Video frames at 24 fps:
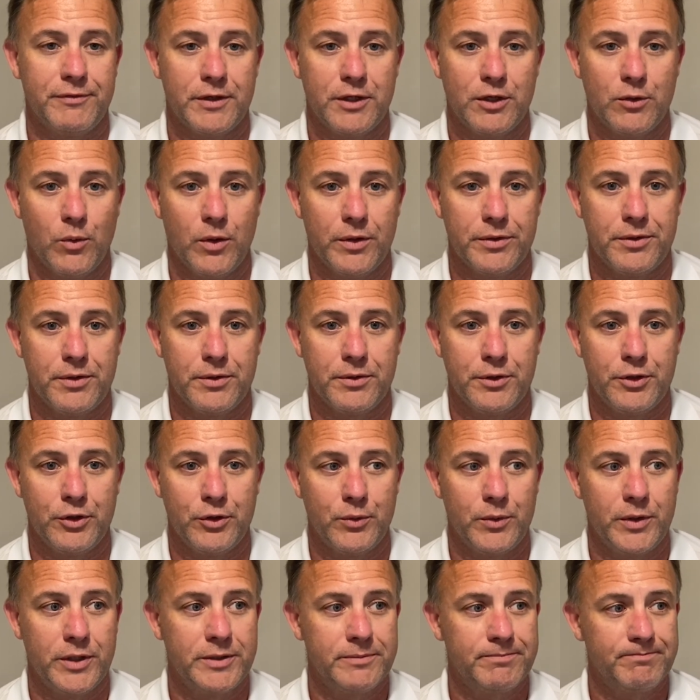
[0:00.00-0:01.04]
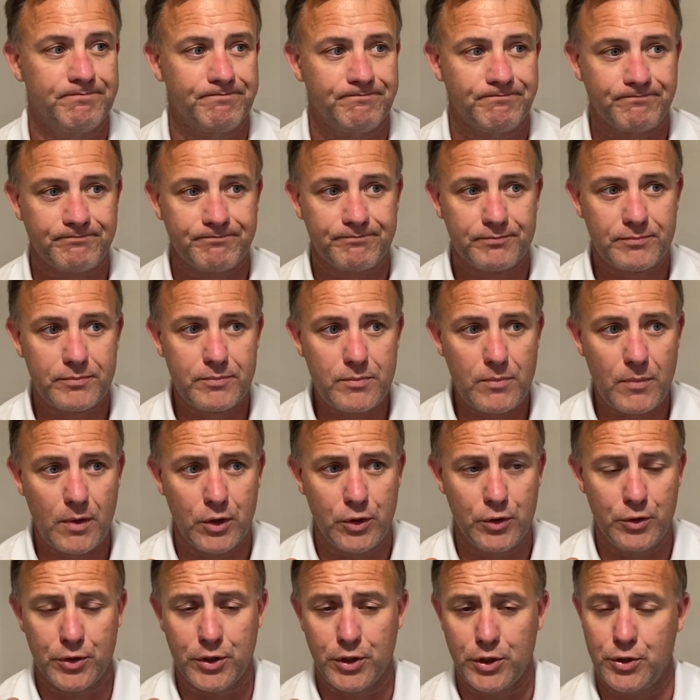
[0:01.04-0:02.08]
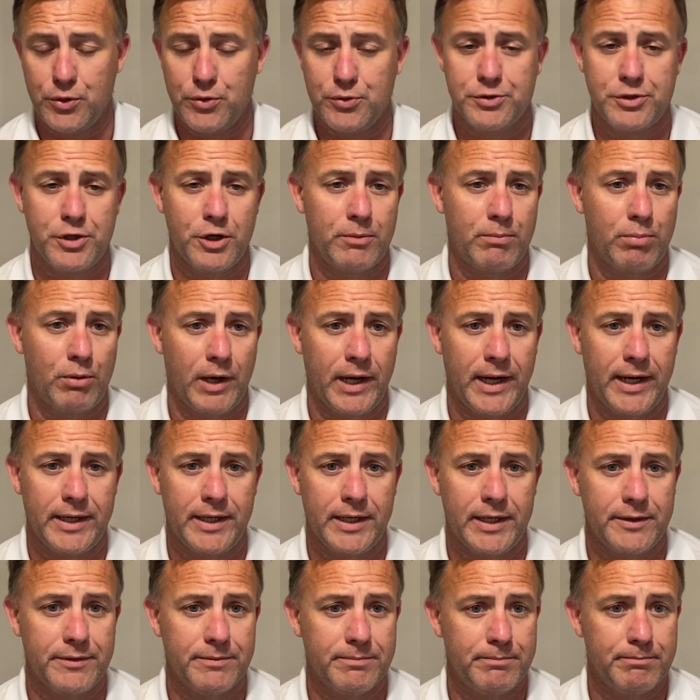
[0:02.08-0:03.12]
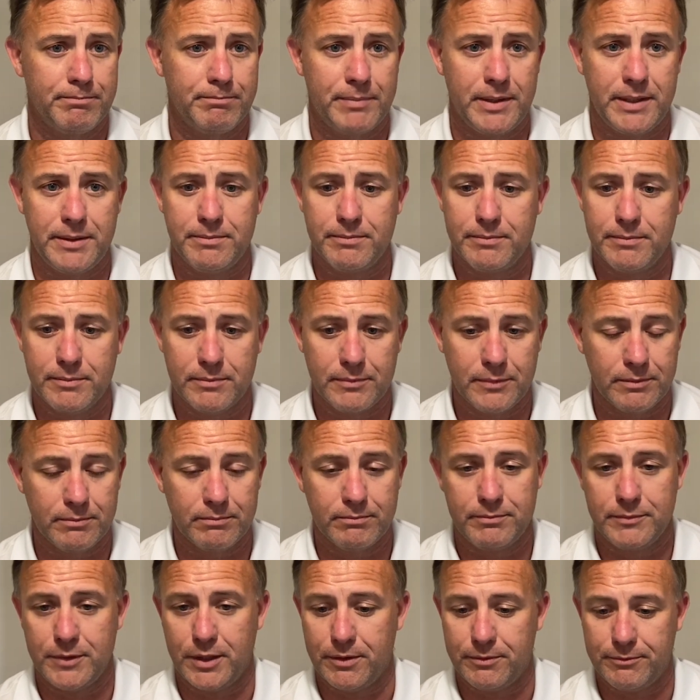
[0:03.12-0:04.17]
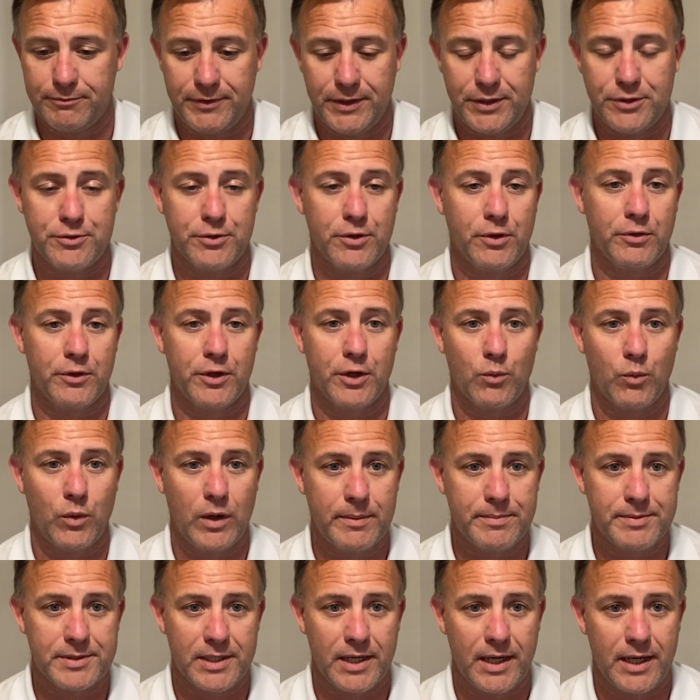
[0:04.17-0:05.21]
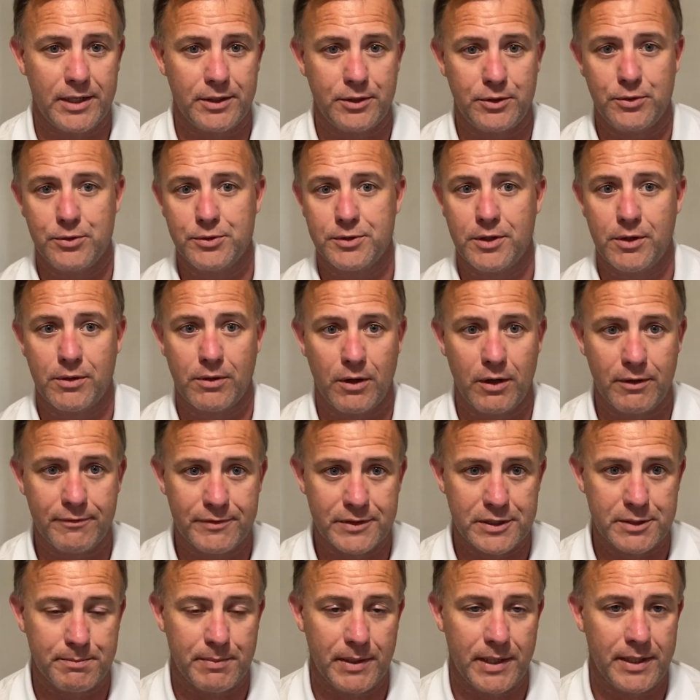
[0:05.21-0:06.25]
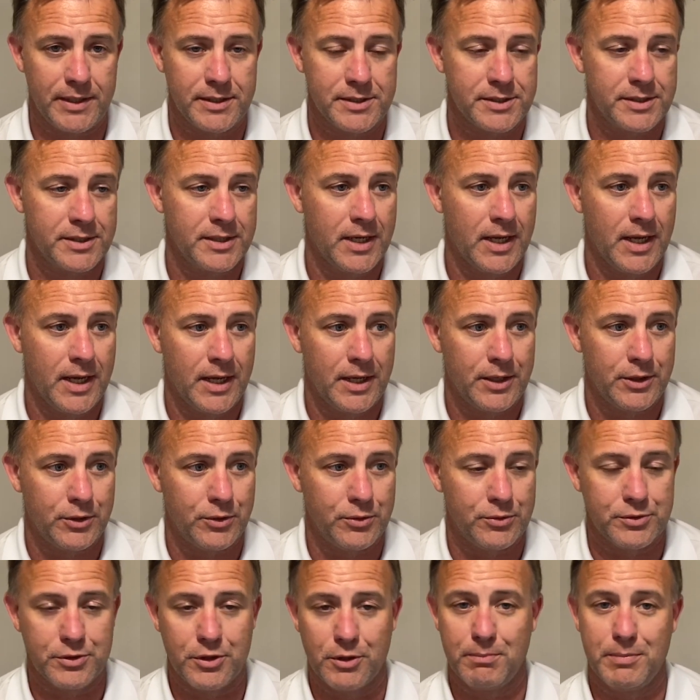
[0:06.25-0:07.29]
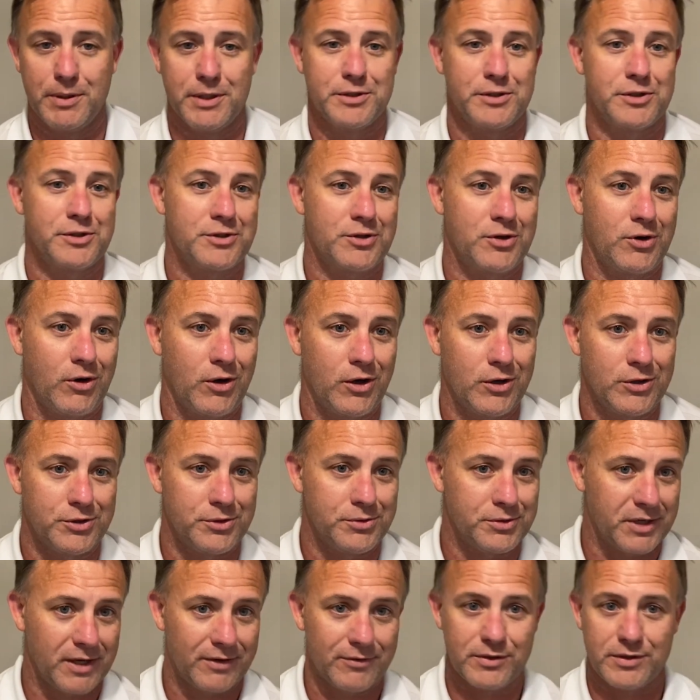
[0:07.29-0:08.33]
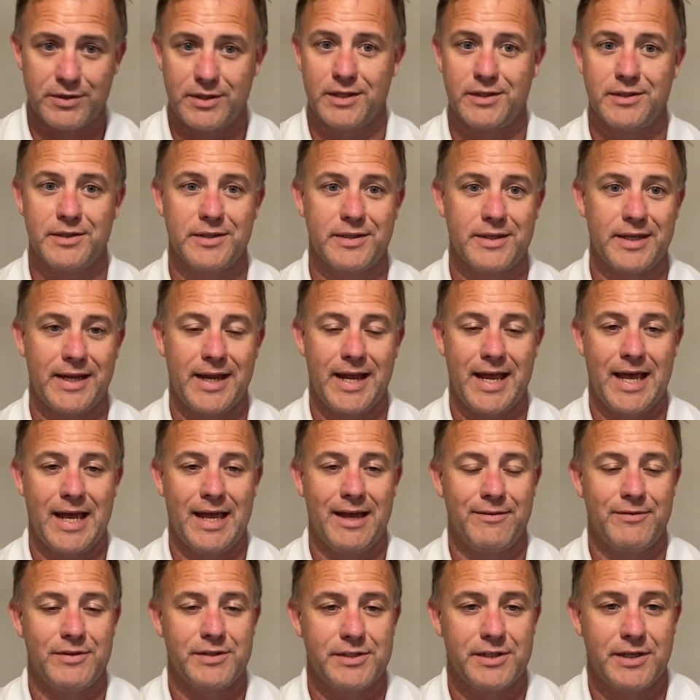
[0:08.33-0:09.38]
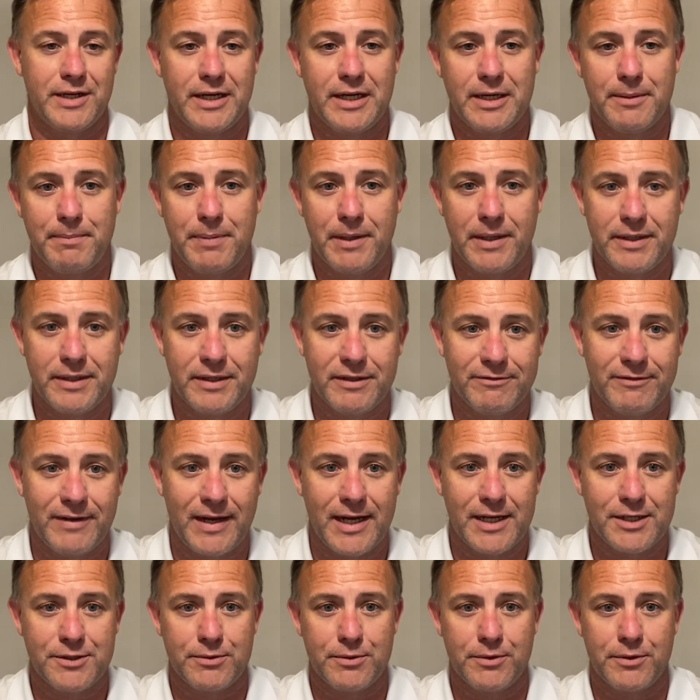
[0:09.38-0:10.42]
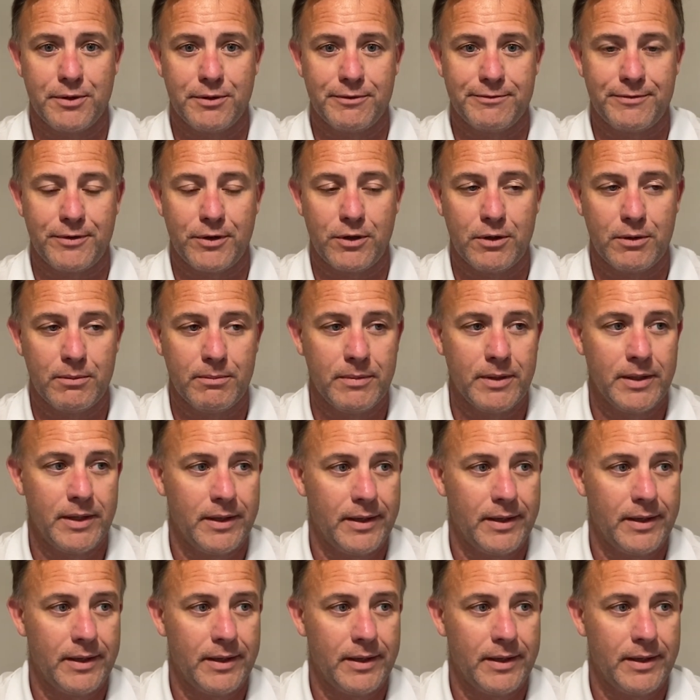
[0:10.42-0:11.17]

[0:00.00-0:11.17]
into what they're doing. You can use their branding and be featured on their website, use their office space, use their business cards, use everything that they have as an independent advisor of their firm,